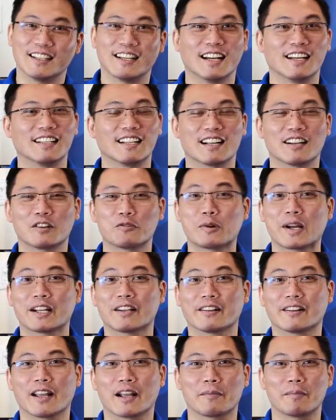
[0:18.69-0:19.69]
Another way to
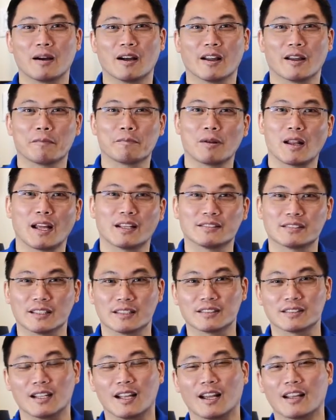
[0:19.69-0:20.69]
think about implants
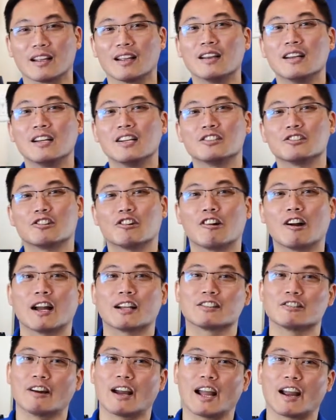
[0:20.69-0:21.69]
is like trying
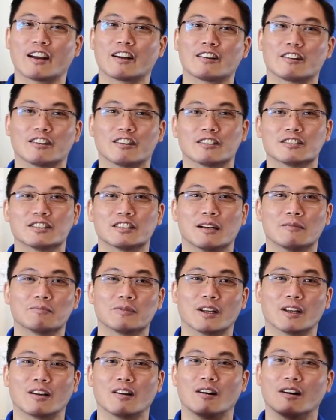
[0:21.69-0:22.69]
to anchor
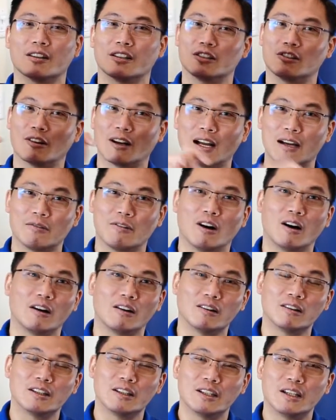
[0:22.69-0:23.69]
something on a drywall.
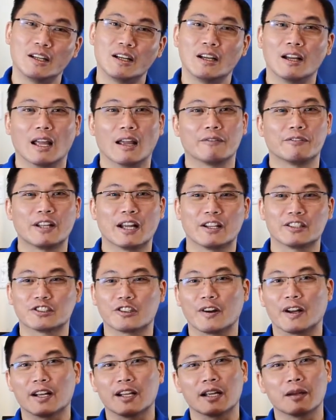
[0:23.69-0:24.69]
If there's
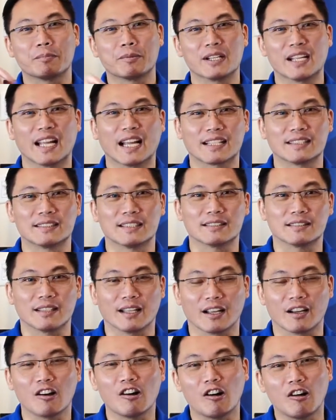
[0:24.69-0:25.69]
already a
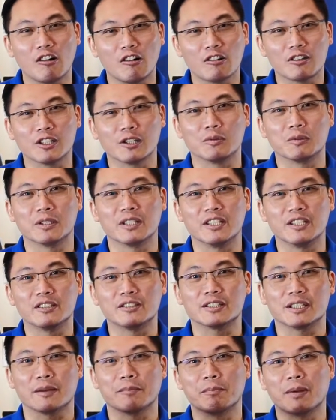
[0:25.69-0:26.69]
pre-existing hole, you would
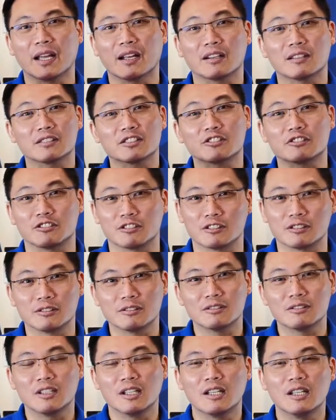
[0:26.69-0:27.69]
use a bigger
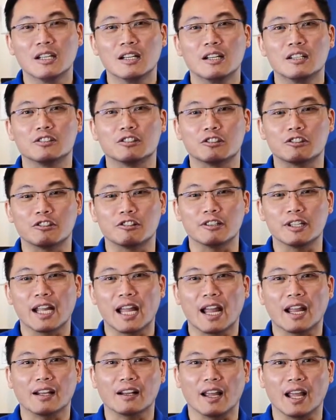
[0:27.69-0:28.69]
screw to
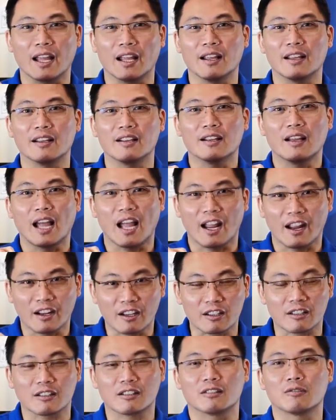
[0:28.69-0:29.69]
create an
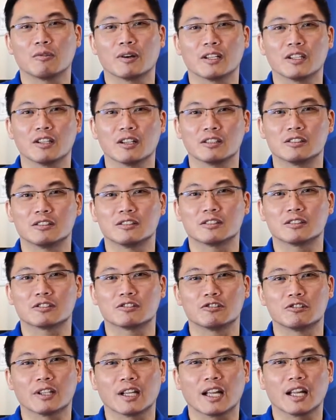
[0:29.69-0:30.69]
anchor when you're
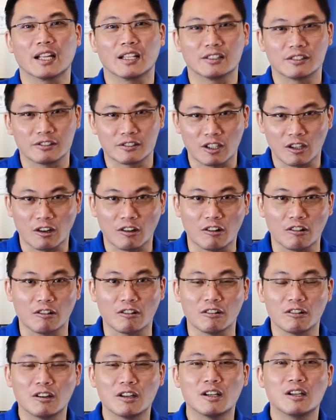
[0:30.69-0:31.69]
screwing it into the
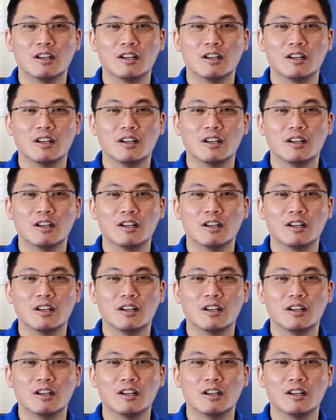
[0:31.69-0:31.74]
hole.